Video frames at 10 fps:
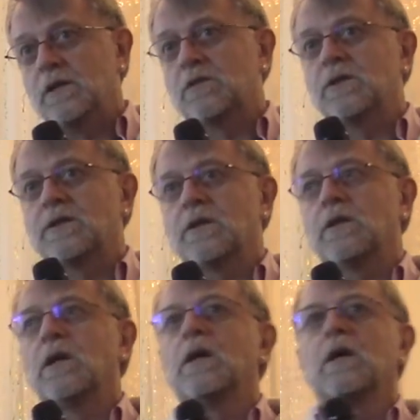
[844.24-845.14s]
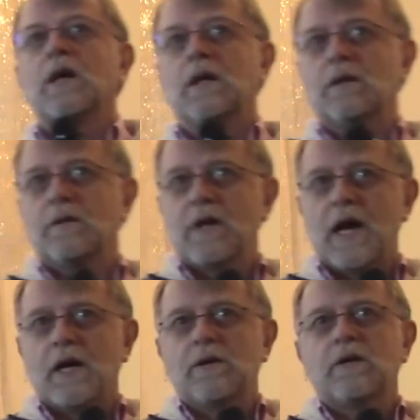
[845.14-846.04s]
interested in
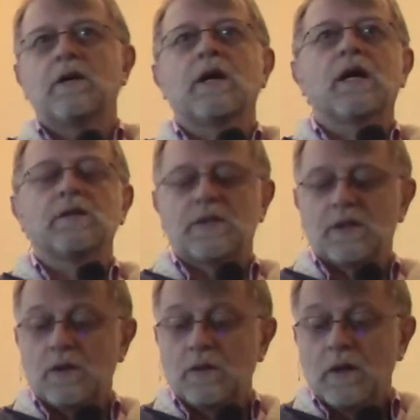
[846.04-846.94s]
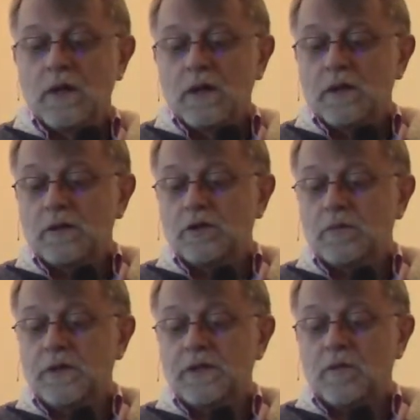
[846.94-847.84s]
that, and so there
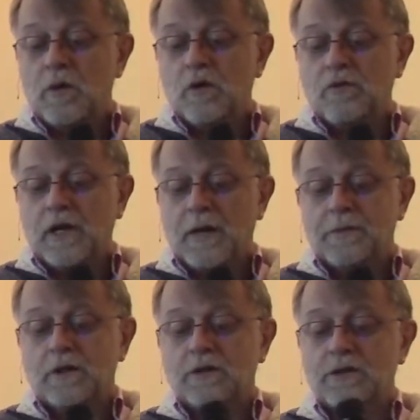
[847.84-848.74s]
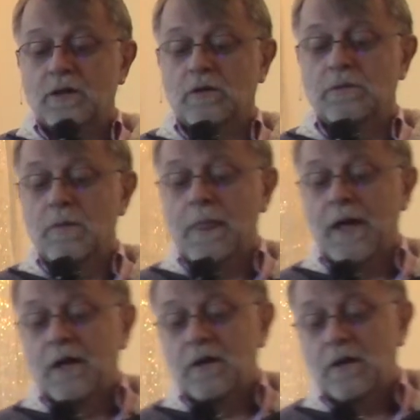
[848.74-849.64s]
should be some overlap there. So
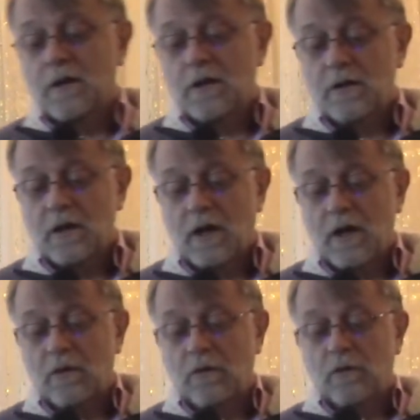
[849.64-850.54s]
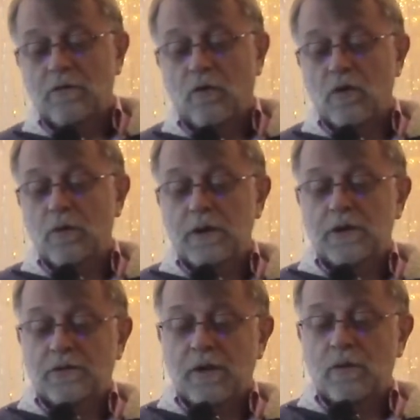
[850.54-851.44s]
a four with a
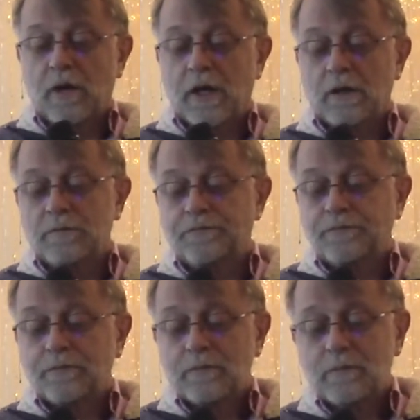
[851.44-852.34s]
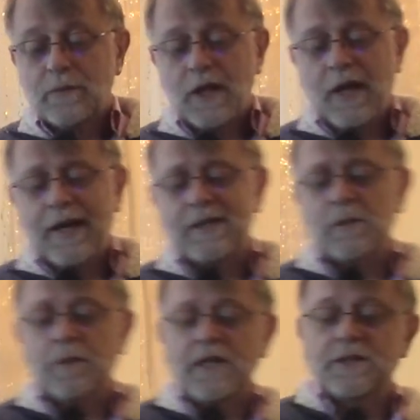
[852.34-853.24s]
three wing
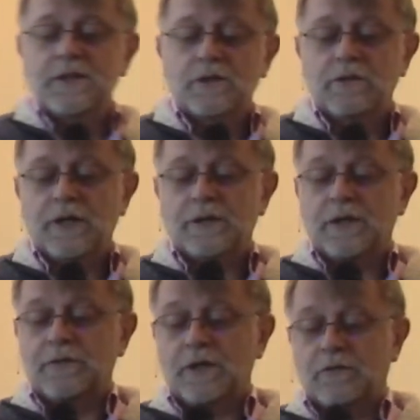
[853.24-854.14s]
expresses creativity